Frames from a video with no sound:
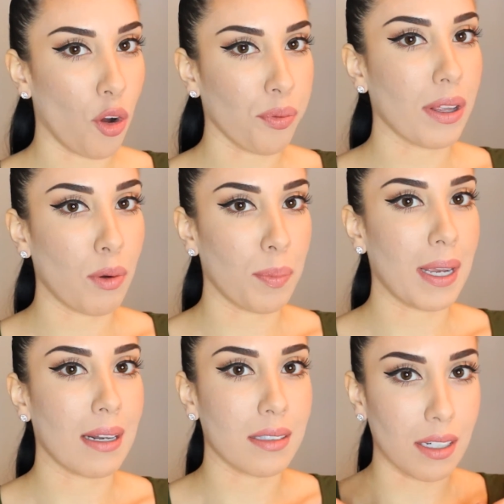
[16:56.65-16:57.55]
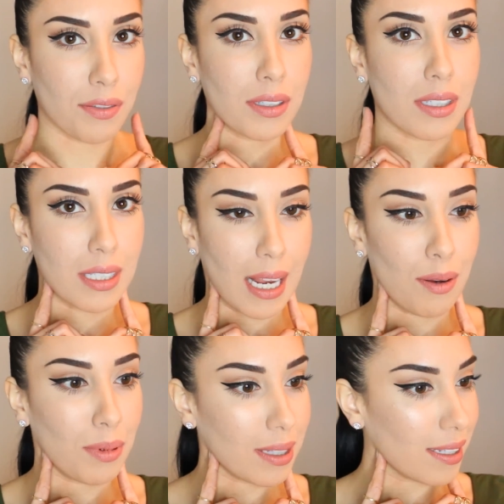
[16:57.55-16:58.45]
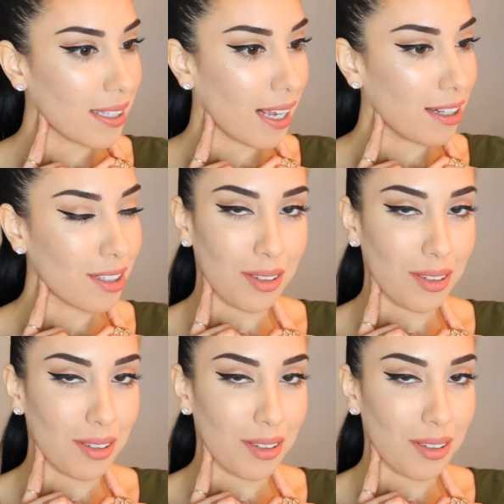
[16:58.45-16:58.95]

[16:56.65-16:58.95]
Hopefully we'll be in a different state with this skin.